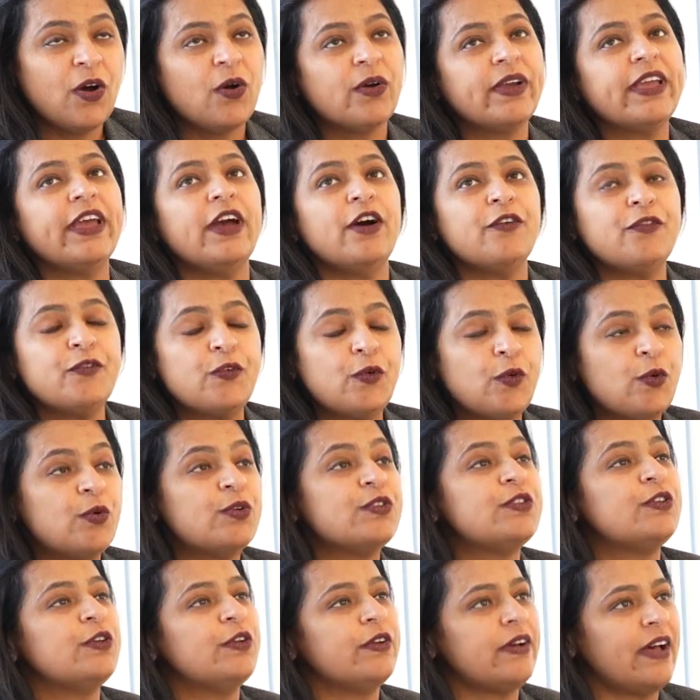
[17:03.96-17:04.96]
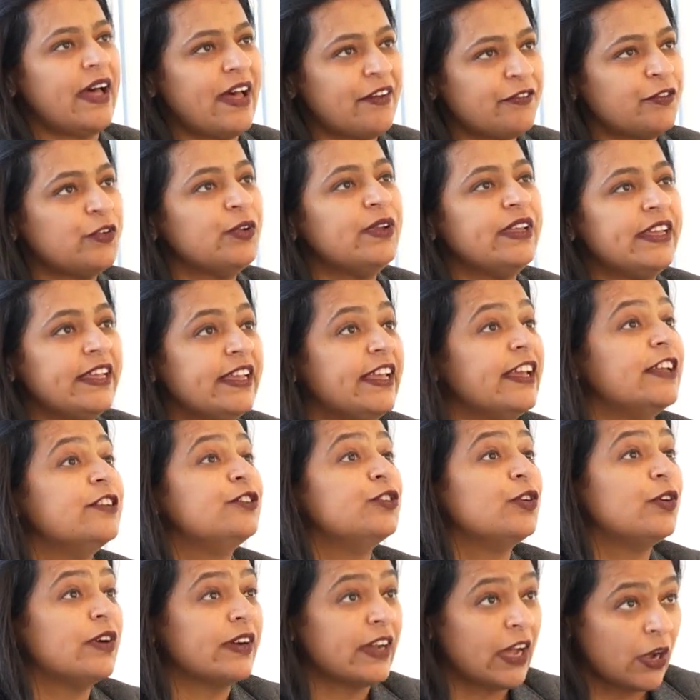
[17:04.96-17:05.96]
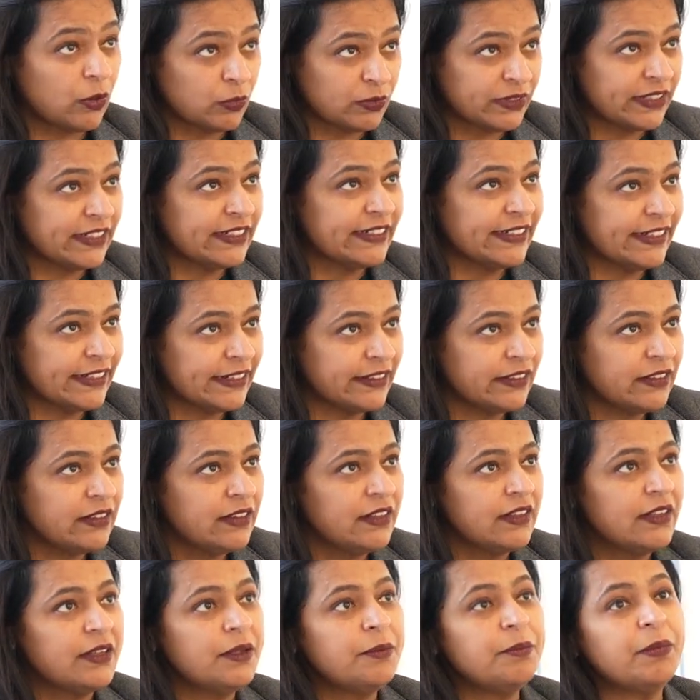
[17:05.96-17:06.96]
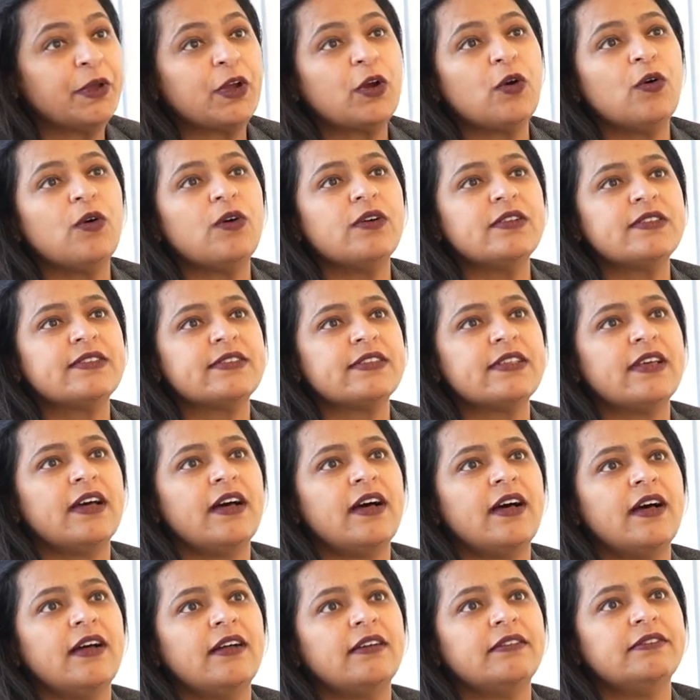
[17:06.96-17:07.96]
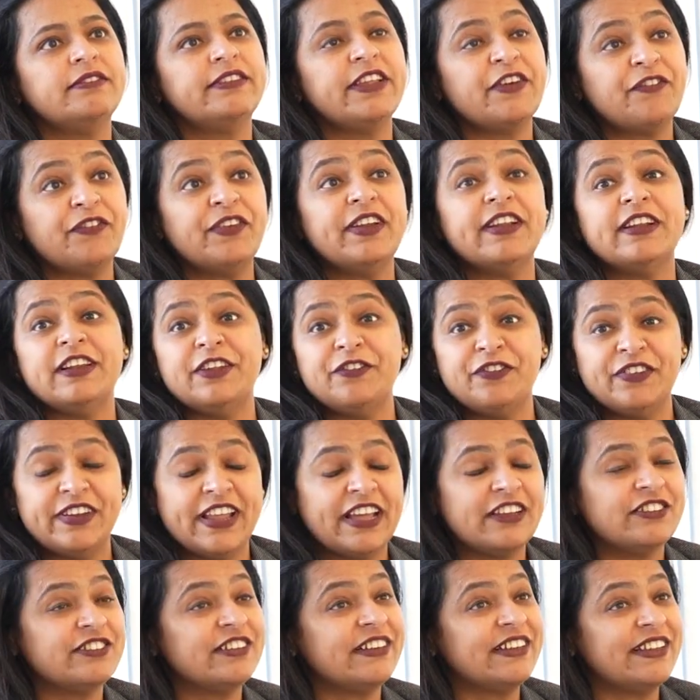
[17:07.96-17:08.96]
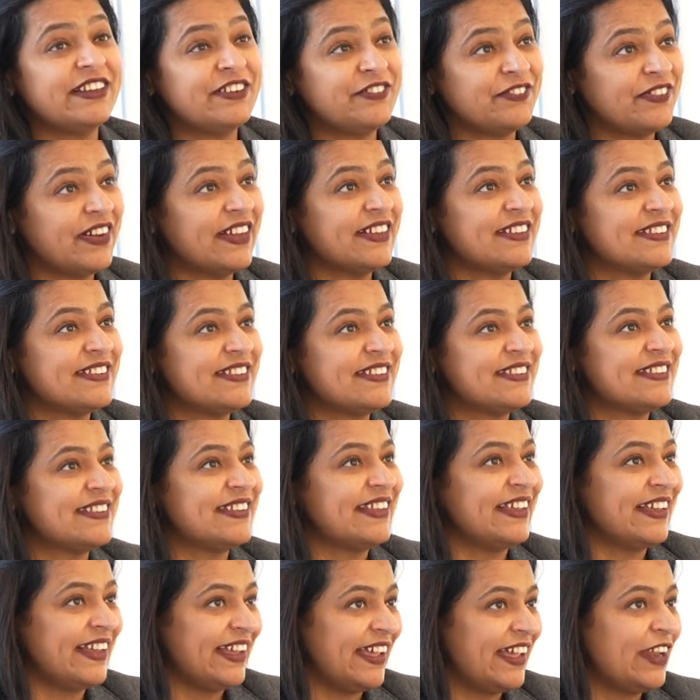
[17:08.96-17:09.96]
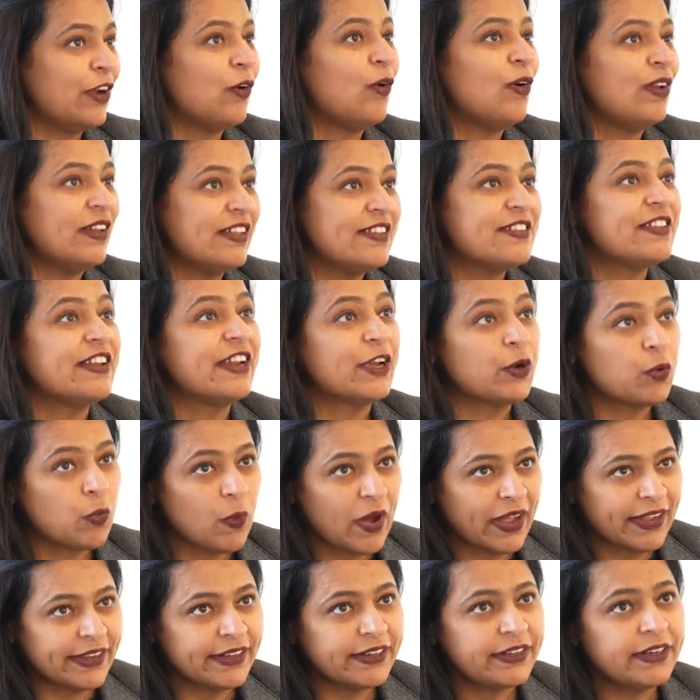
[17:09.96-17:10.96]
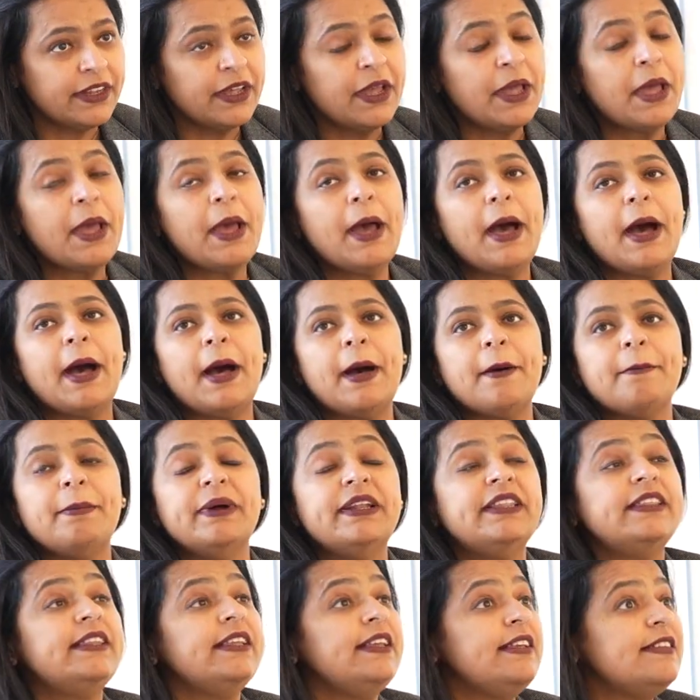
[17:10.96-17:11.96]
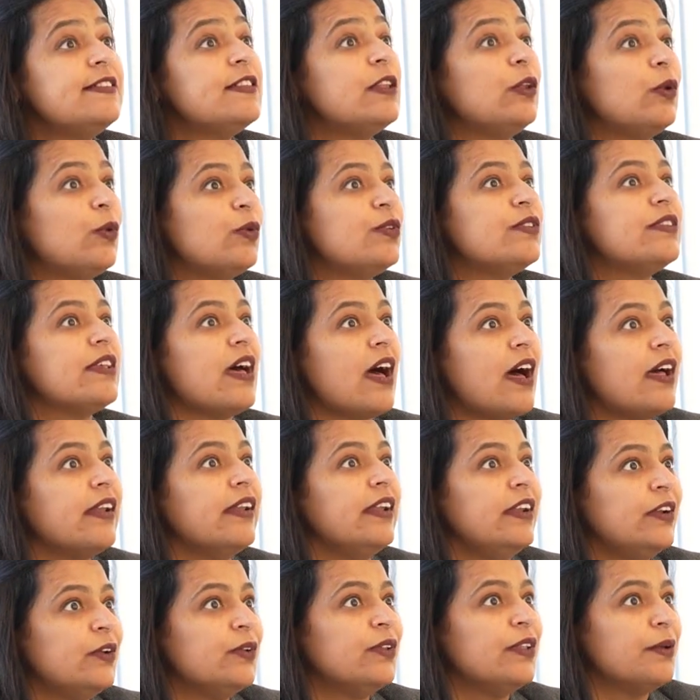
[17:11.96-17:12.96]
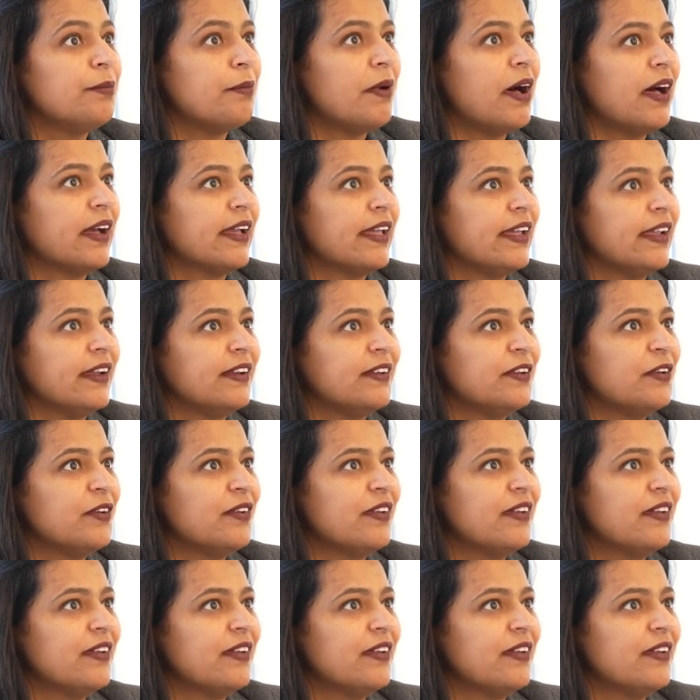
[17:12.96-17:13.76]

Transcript: Okay, of course you have to engage your accountant here because definitely financial advising and all is required. But these loans are into the market.